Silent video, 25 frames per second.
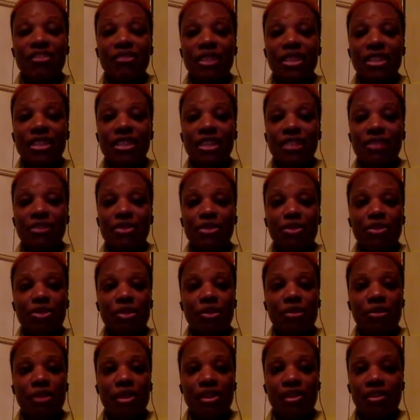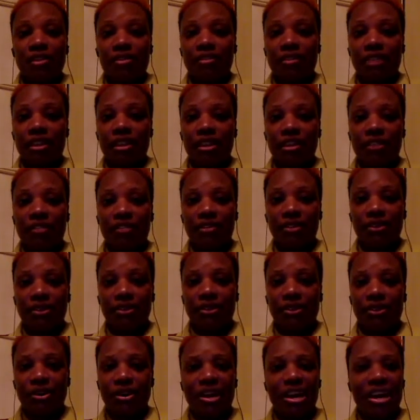time to only be here for half an hour.